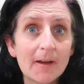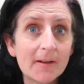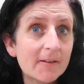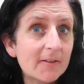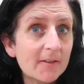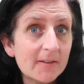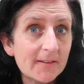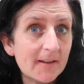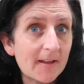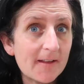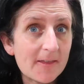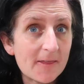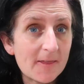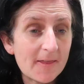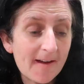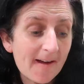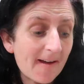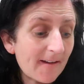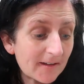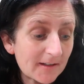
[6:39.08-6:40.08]
Just like
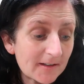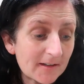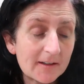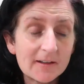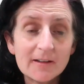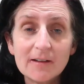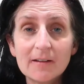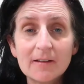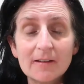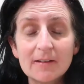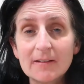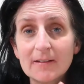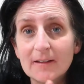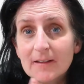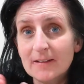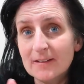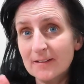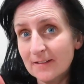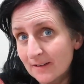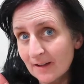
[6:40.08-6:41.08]
that, it is
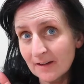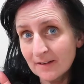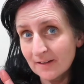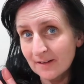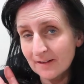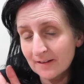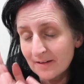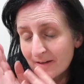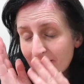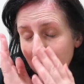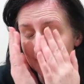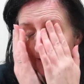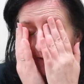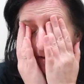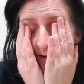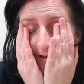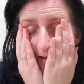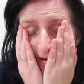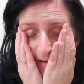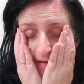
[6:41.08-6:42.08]
Sunday night.
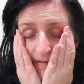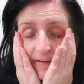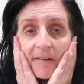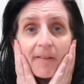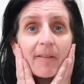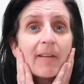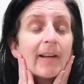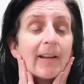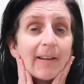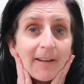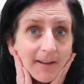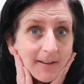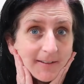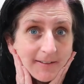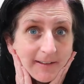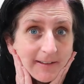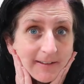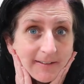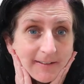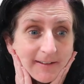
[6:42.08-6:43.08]
I had the
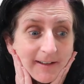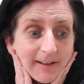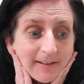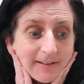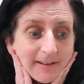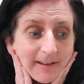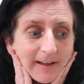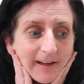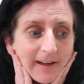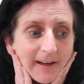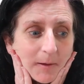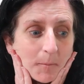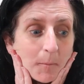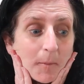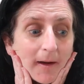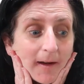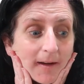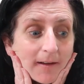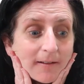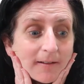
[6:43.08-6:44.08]
laziest day today,
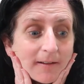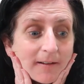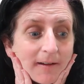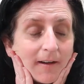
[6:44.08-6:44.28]
but